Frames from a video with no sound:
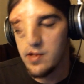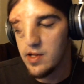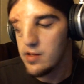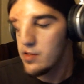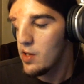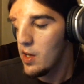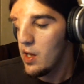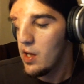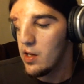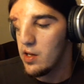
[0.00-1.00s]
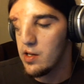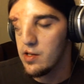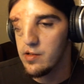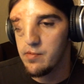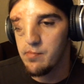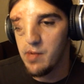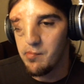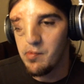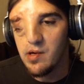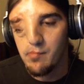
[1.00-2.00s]
that they did,
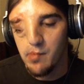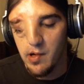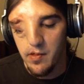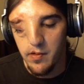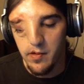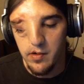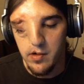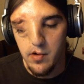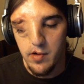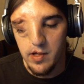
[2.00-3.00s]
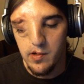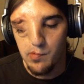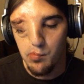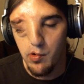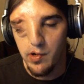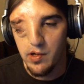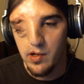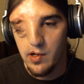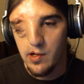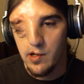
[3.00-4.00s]
uh, it might be a month ago
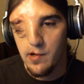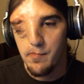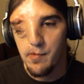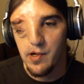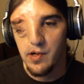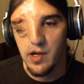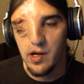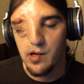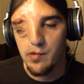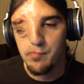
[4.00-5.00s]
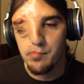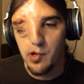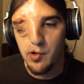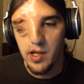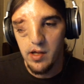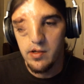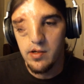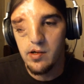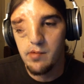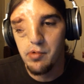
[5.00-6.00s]
at this point, but, uh,
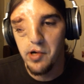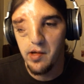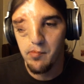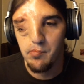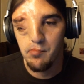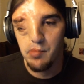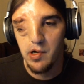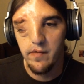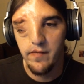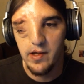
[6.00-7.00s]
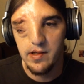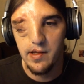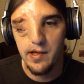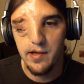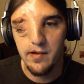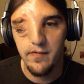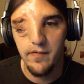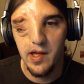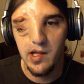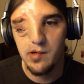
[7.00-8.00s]
Brody did a pretty
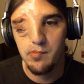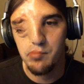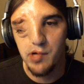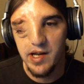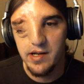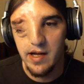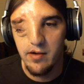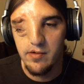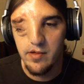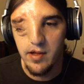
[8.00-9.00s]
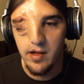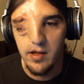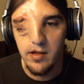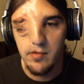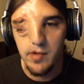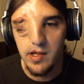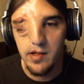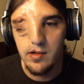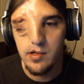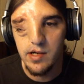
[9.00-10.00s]
perfect, like, fake breakdown
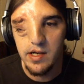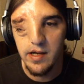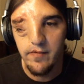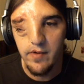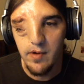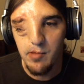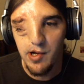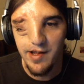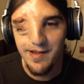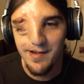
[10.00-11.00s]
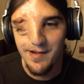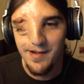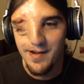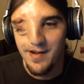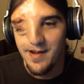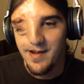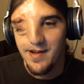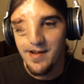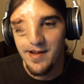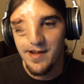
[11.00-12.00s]
thing and really tricked everybody.
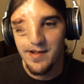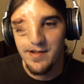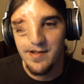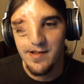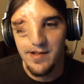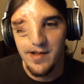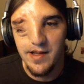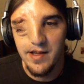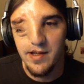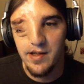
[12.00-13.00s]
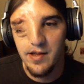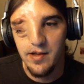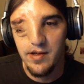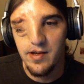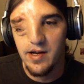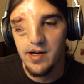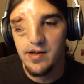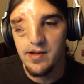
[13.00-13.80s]
Mm-hmm. And, like,